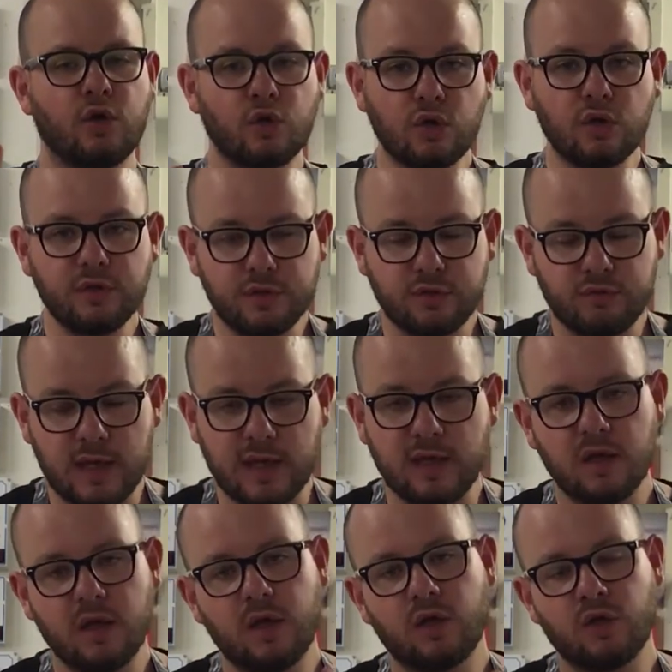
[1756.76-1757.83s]
all
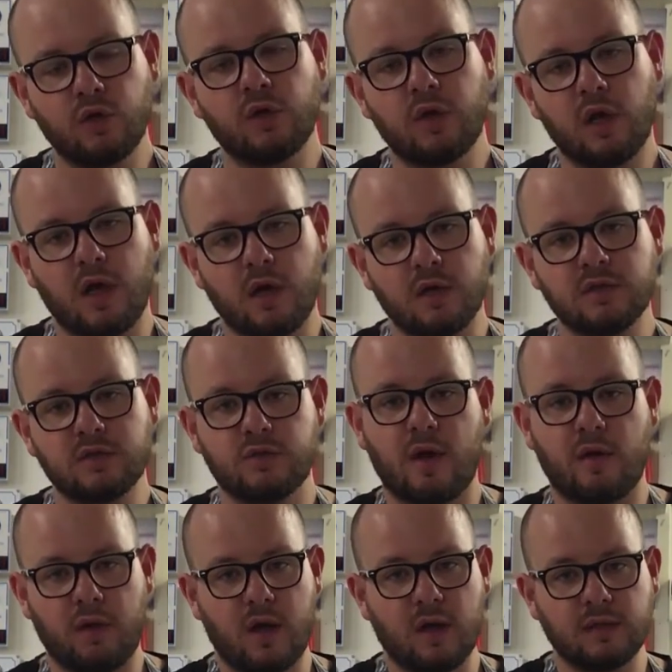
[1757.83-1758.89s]
3 cook-alongs
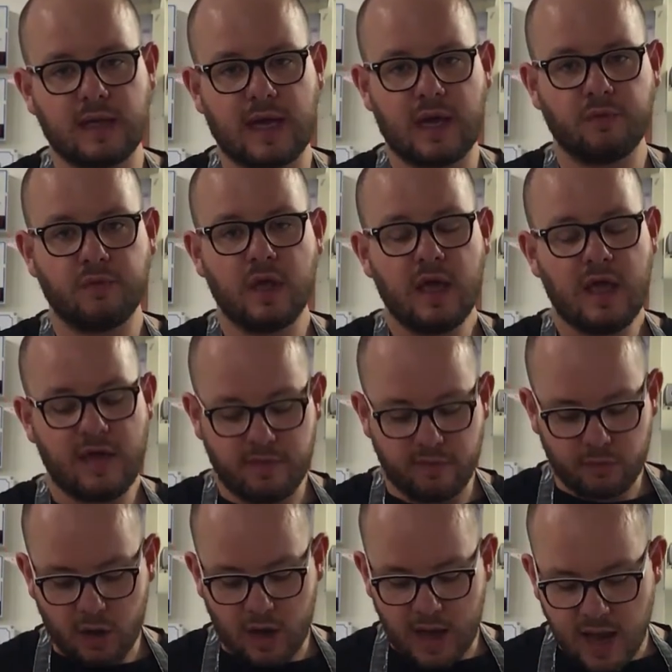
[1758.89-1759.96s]
throughout lockdown. If
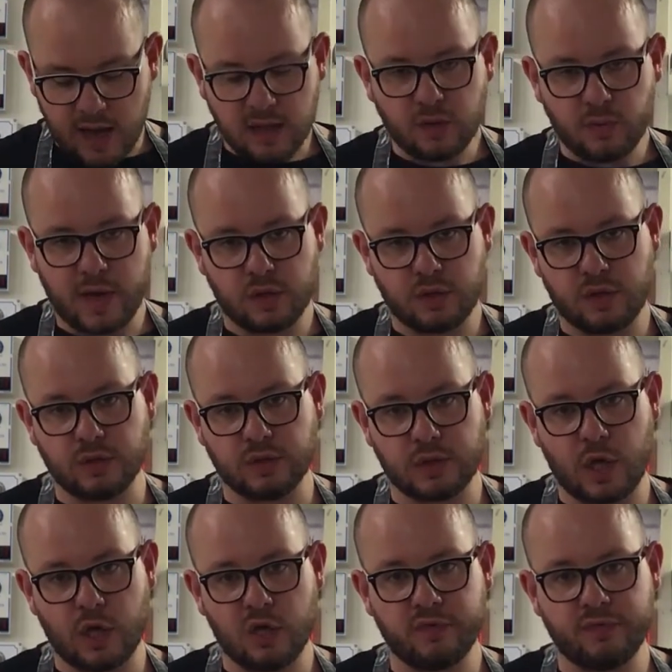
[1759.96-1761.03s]
you've got any questions
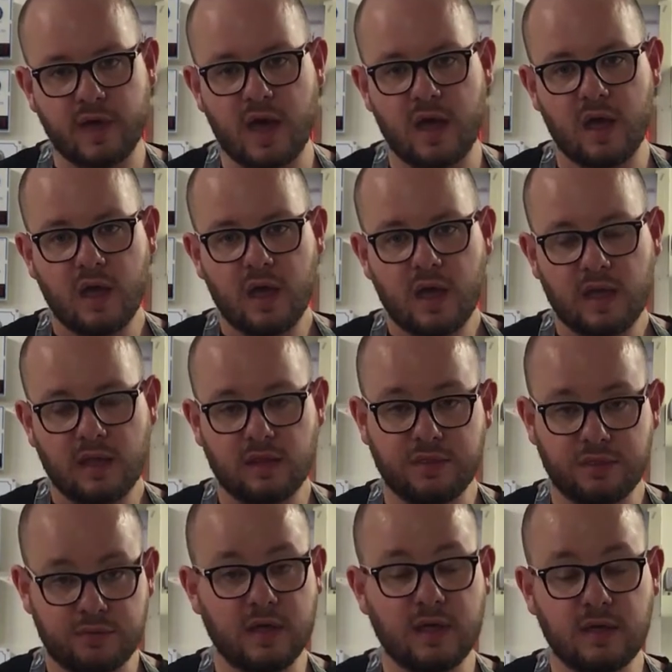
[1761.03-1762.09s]
over the
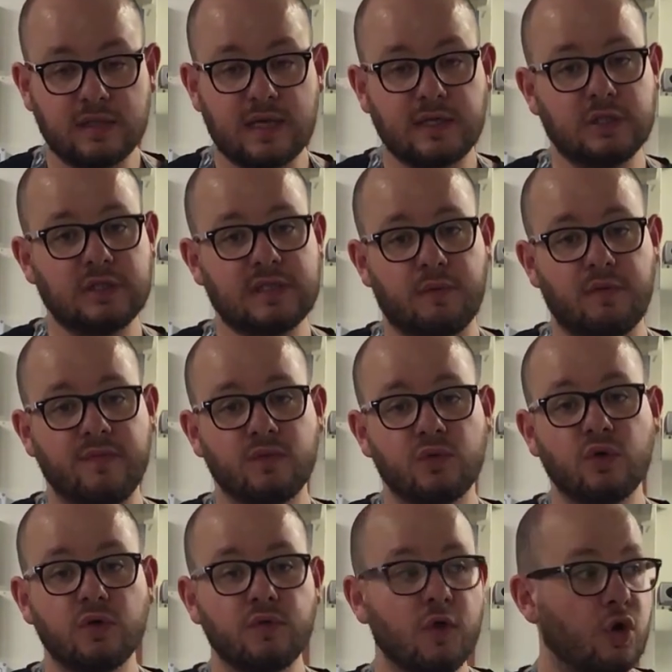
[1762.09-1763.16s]
3 sessions that we've
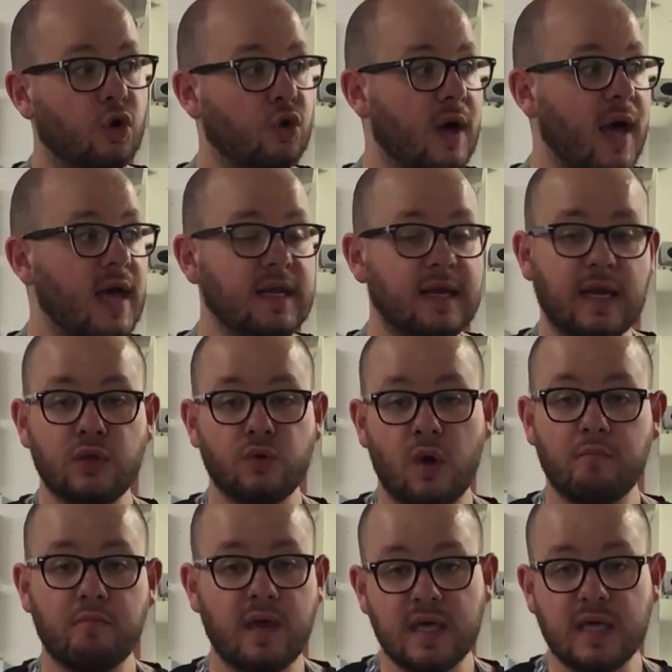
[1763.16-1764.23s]
done, or anything that you
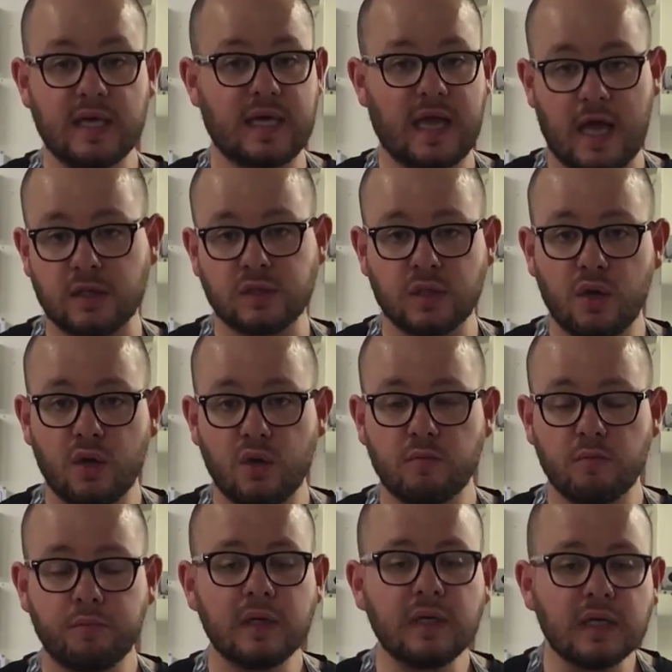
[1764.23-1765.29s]
are making at
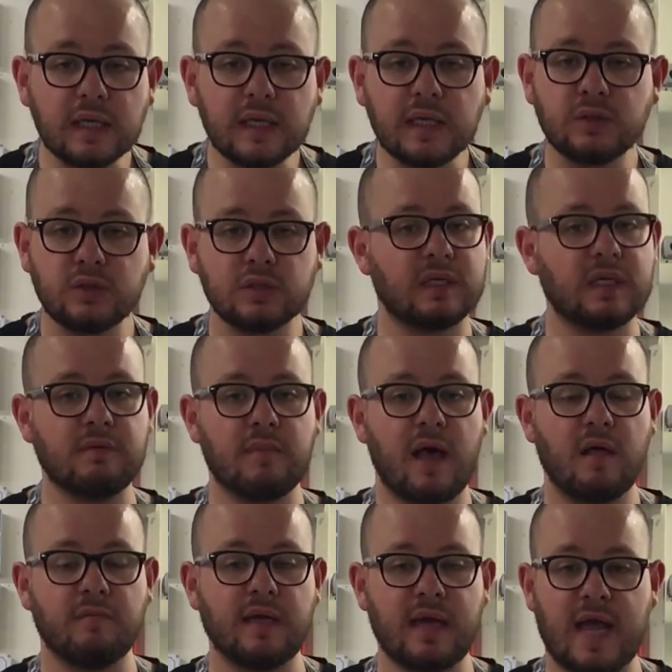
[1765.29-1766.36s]
home, please just
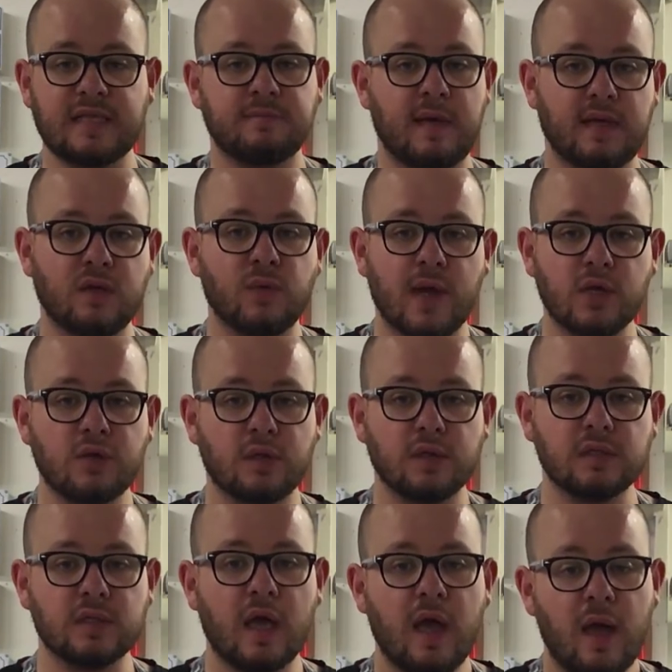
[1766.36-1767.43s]
email me and ask me any
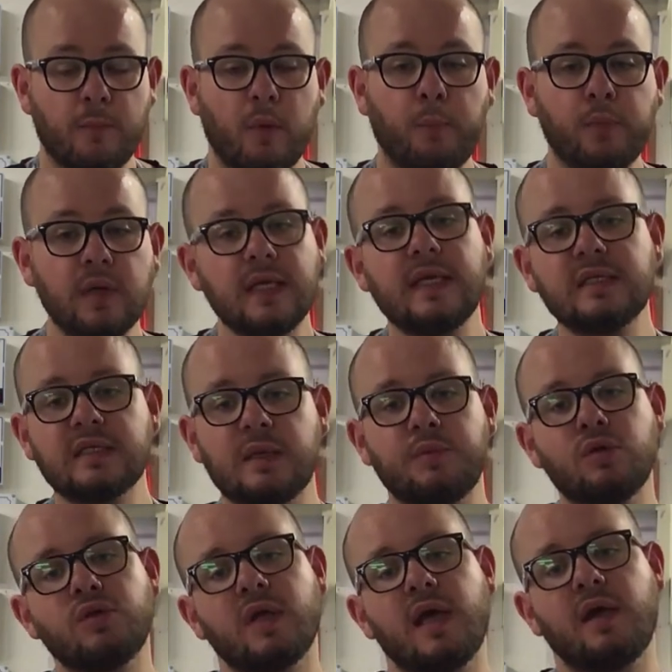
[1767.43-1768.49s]
questions. But please
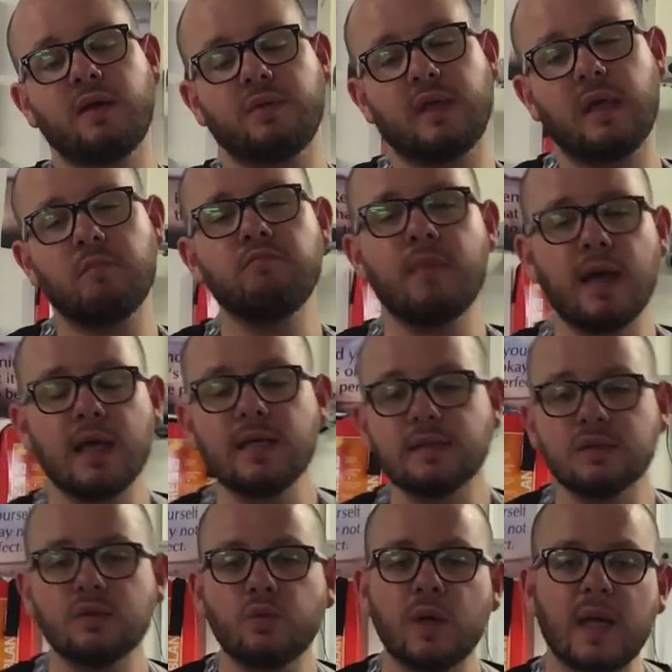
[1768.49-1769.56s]
keep sharing the
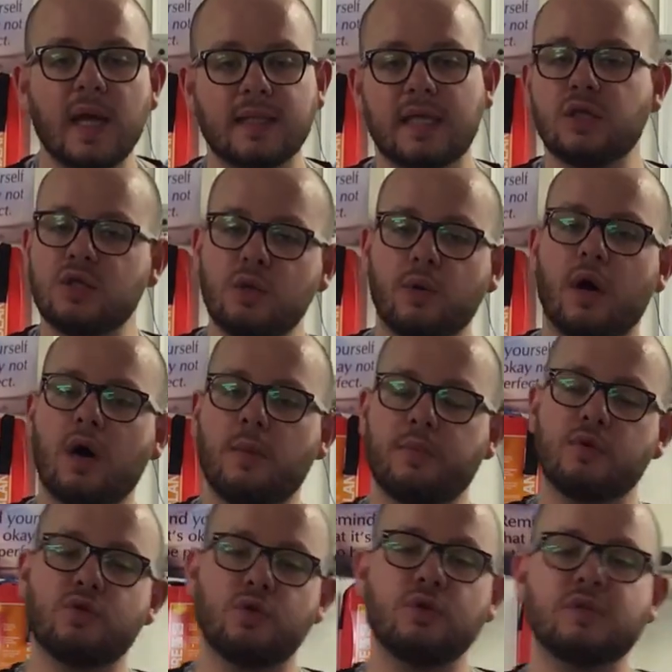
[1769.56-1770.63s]
amazing work that you are
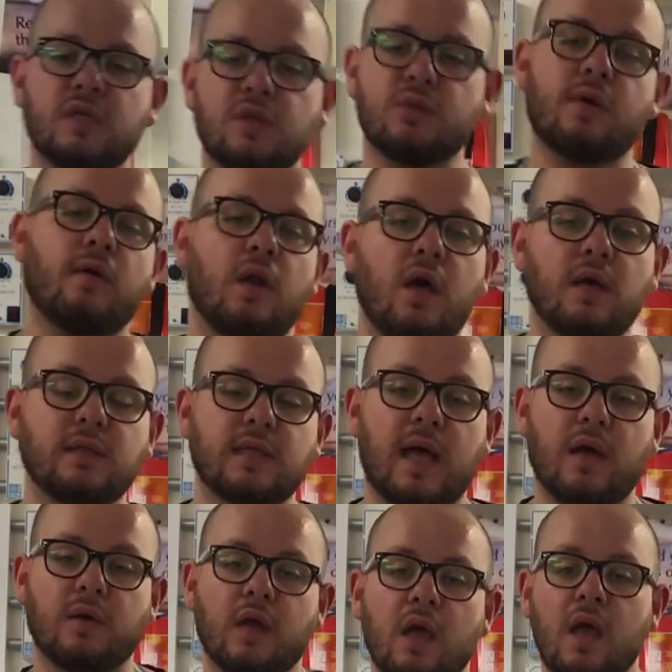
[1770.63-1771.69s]
producing throughout
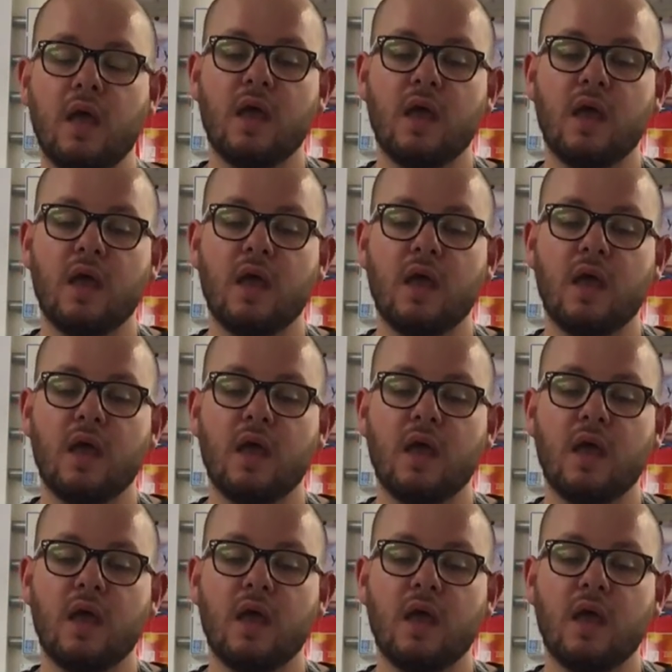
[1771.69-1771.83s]
lockdown.